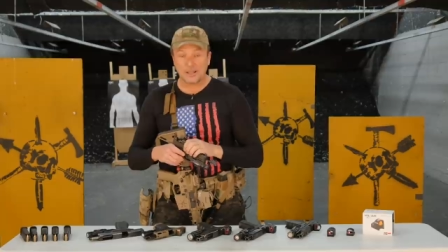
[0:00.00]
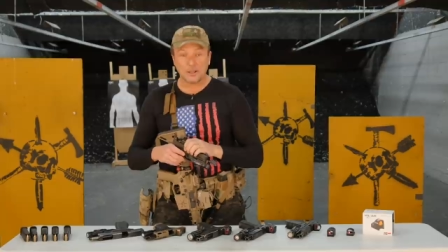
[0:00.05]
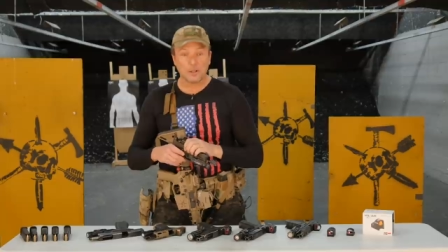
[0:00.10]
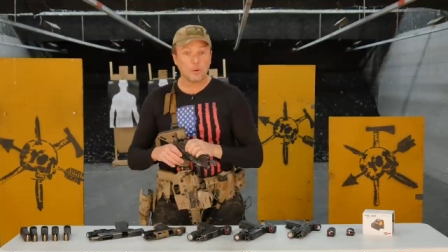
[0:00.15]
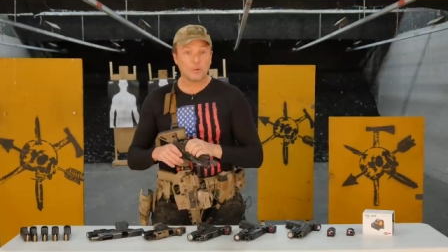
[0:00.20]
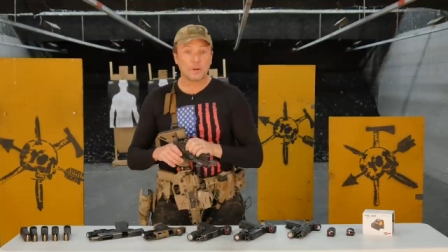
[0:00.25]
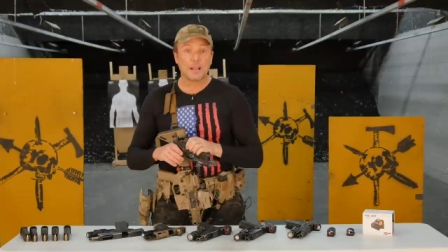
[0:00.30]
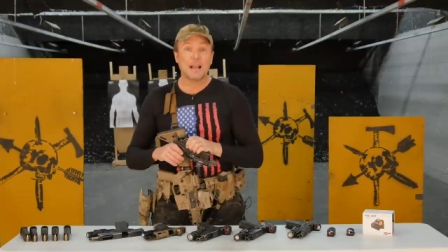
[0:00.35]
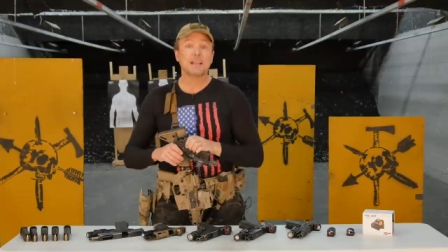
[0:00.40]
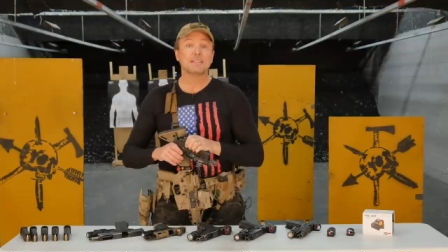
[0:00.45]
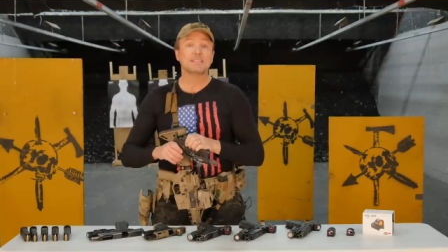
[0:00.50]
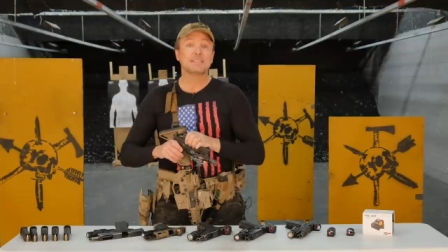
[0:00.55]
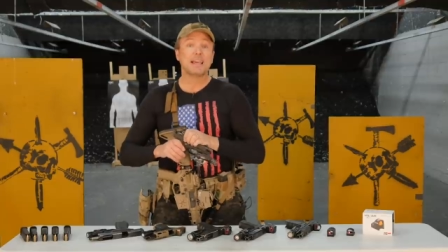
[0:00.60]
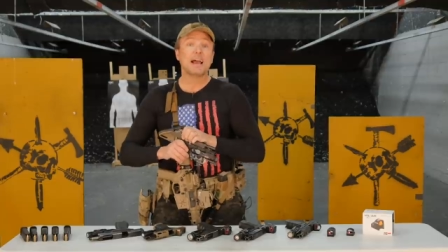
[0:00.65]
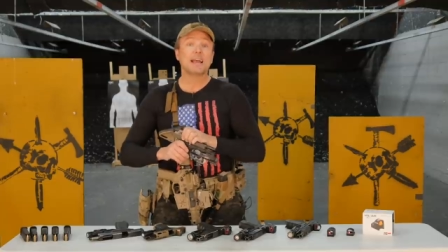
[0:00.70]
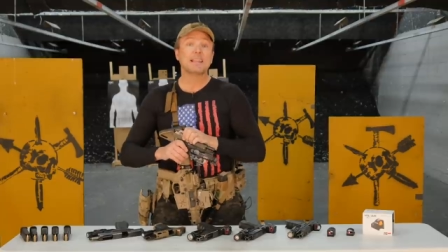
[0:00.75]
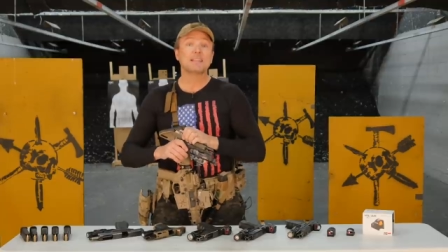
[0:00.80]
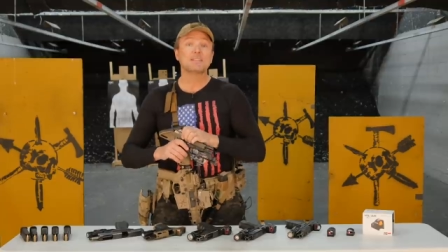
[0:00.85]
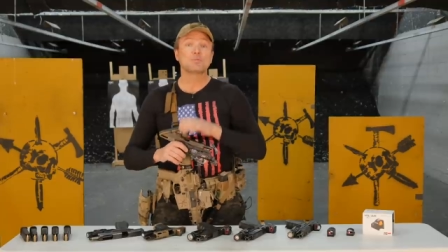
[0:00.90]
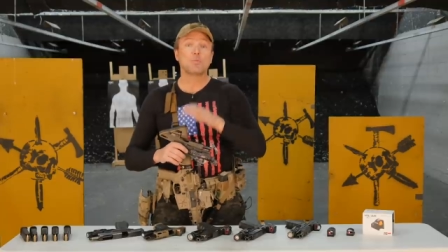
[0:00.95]
alone, guys,
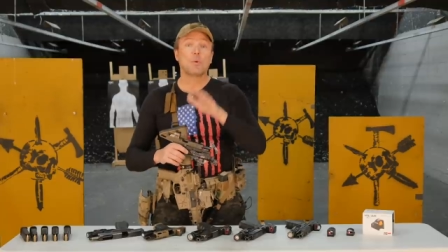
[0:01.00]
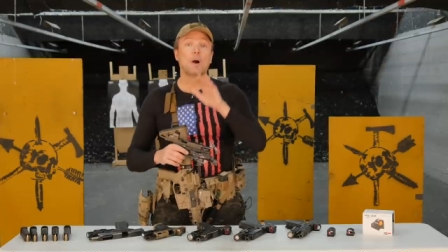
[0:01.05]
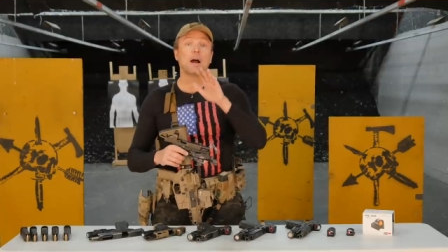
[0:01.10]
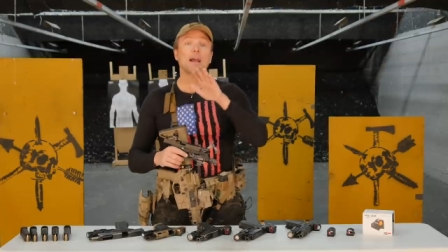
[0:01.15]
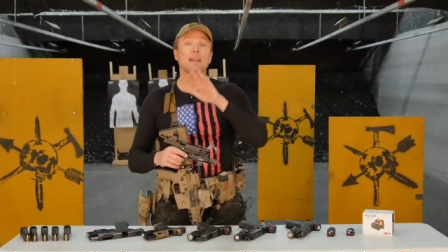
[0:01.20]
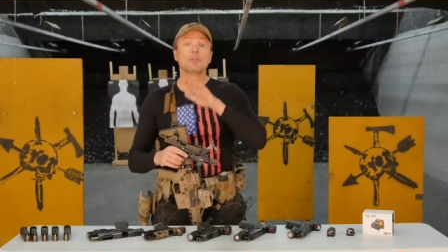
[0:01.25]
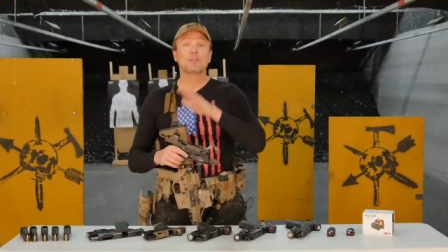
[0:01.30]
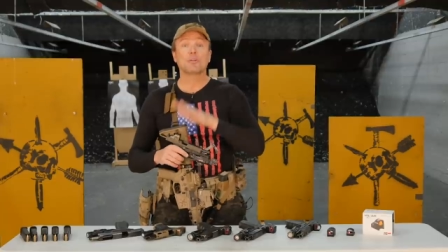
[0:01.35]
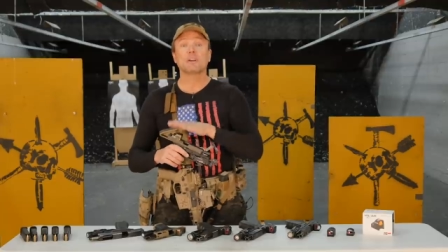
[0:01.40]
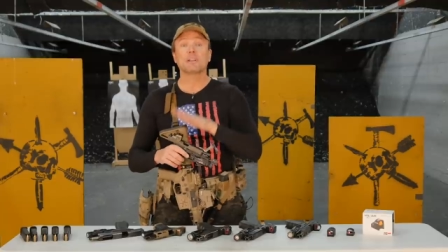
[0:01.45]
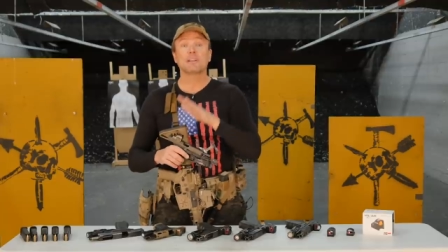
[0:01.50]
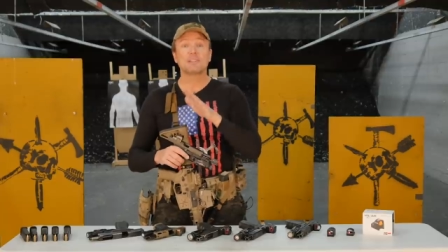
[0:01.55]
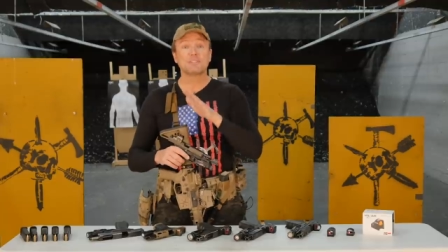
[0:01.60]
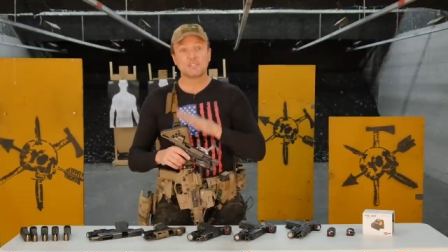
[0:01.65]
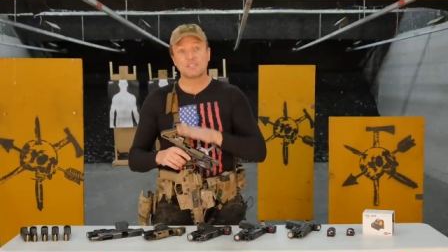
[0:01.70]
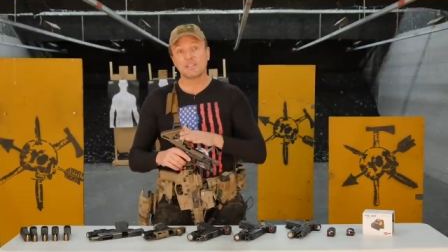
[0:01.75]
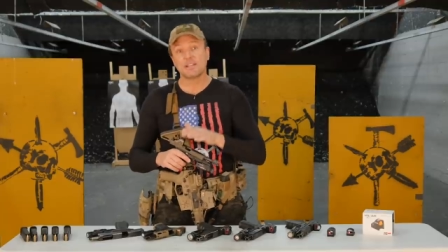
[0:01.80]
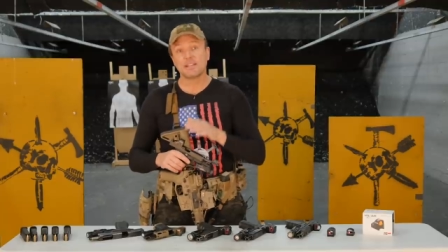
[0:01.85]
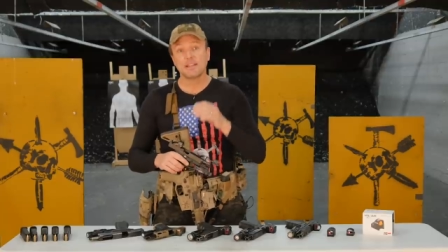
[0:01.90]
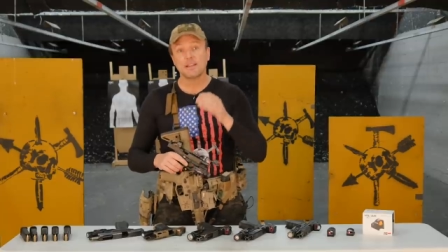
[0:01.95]
that is why you're going to
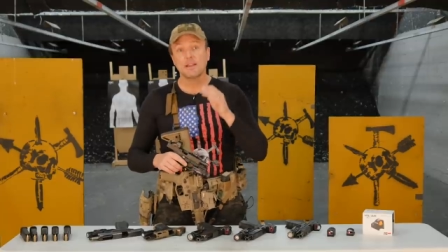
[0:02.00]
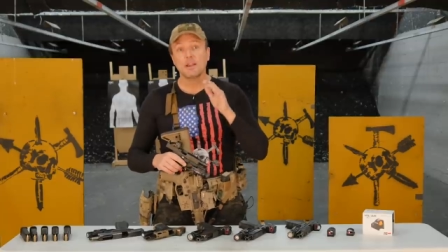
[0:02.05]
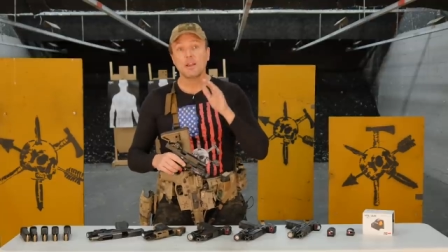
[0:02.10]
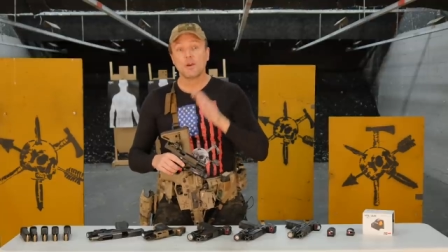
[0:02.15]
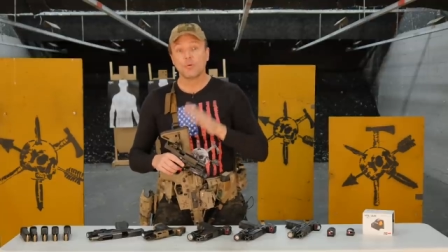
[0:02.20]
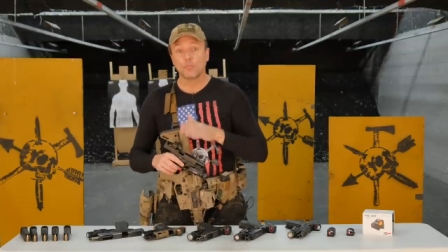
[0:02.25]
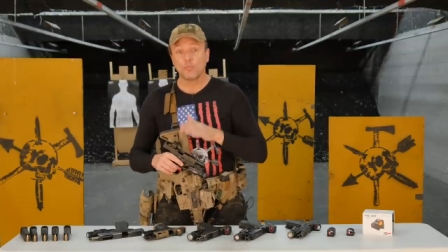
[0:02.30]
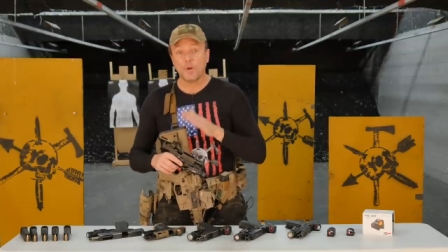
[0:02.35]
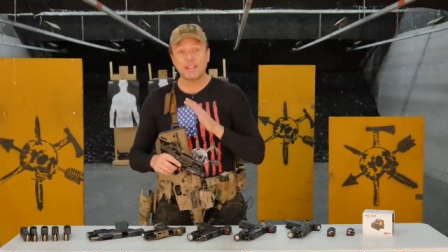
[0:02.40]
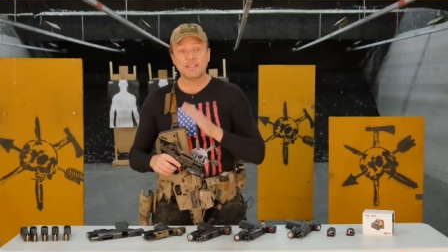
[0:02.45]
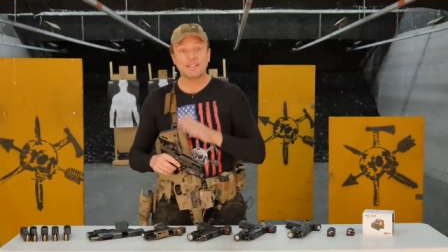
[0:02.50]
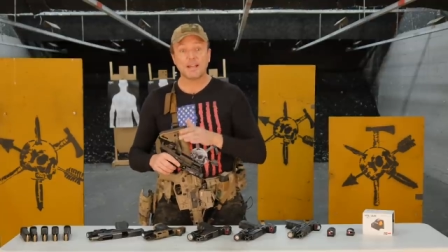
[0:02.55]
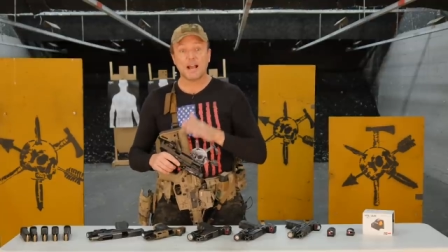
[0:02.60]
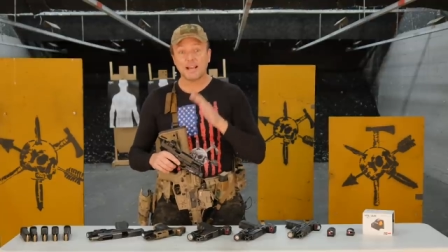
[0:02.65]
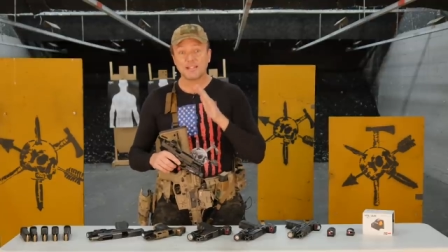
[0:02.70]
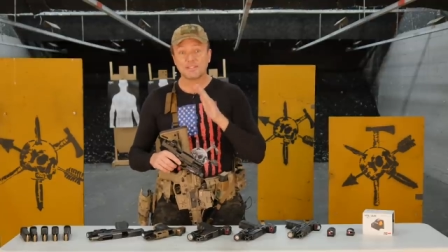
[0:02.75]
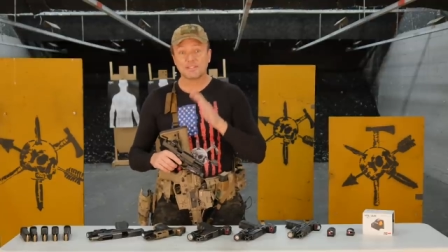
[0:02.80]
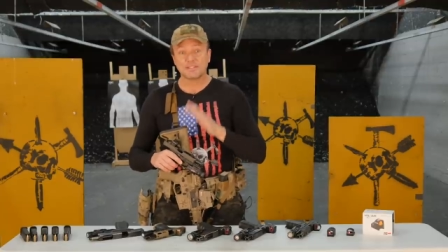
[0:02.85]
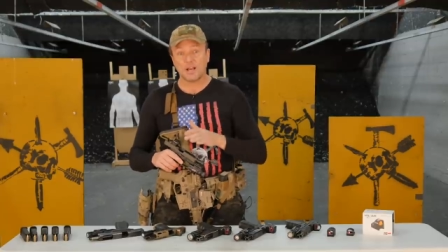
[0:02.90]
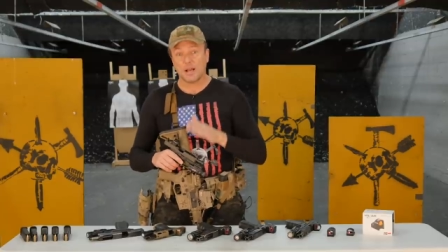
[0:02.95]
see red
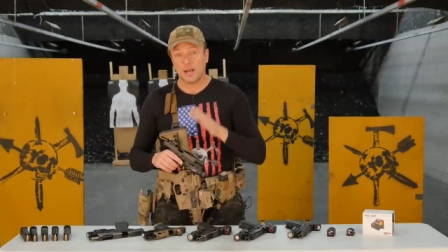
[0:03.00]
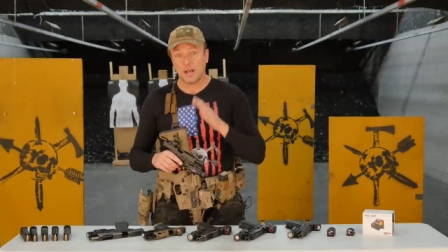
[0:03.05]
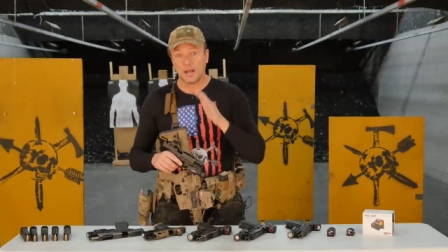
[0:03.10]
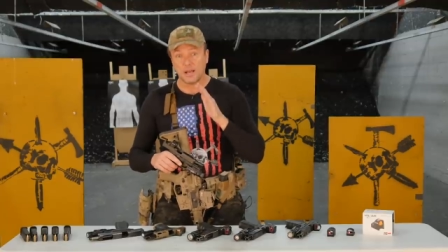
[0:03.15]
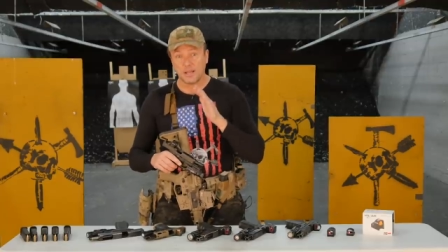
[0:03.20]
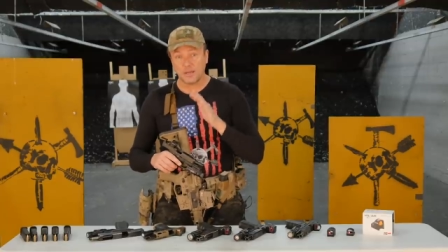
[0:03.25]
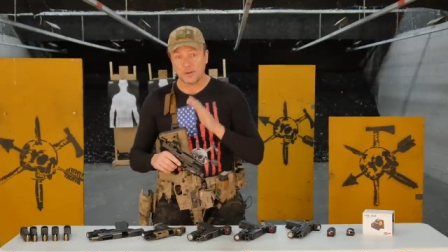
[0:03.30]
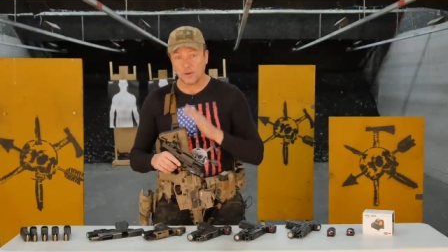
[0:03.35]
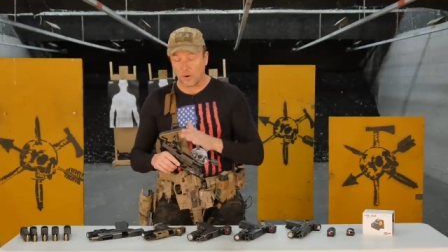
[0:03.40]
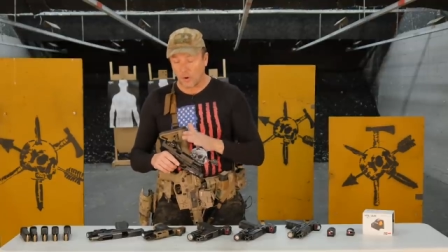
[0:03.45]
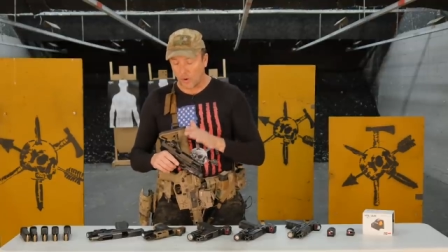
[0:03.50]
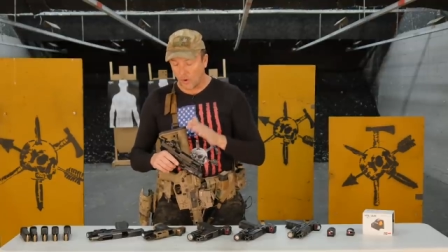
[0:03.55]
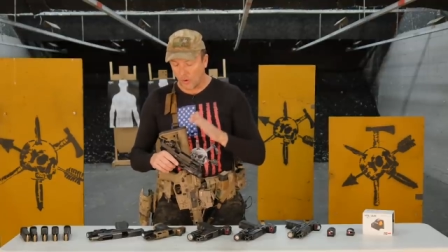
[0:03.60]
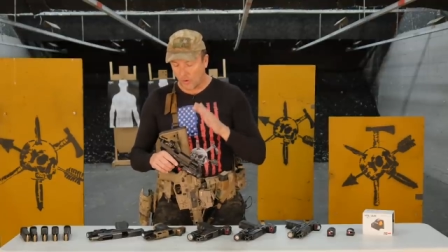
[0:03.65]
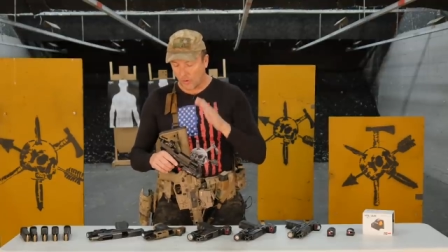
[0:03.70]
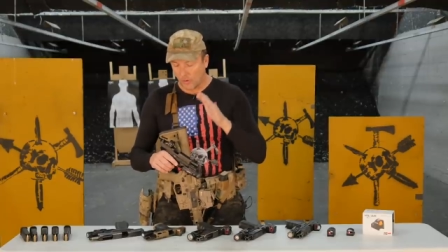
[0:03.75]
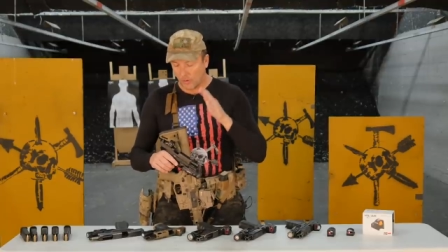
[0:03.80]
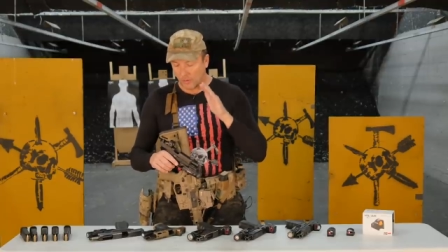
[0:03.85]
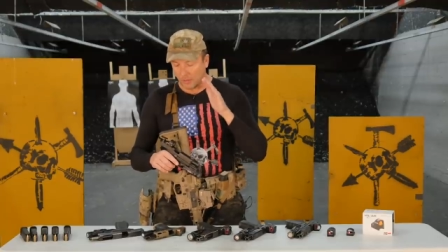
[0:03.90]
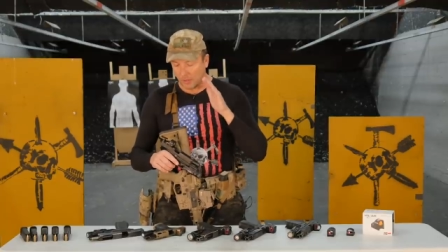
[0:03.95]
dots on
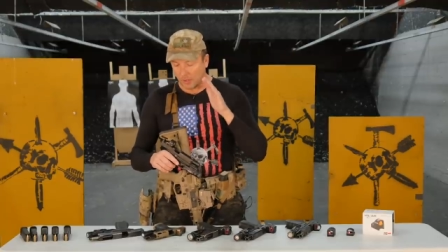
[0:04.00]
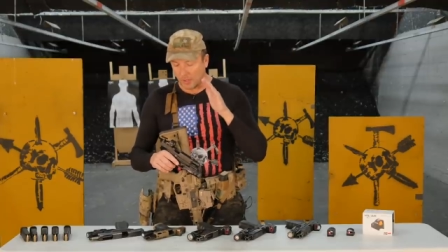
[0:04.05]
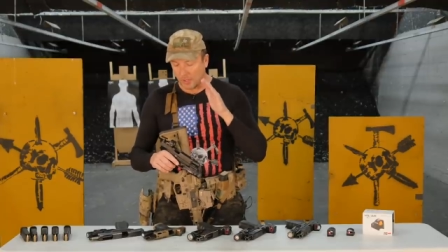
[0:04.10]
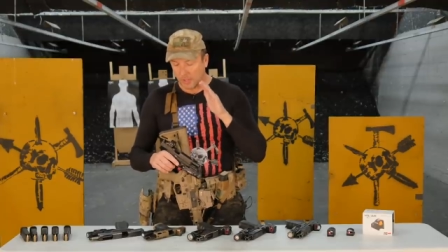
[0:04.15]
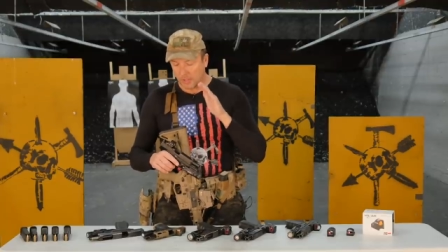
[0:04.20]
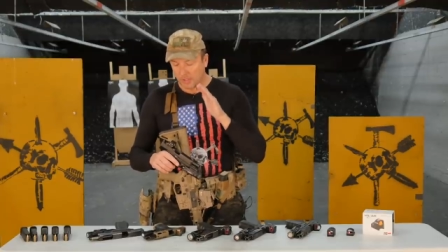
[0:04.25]
all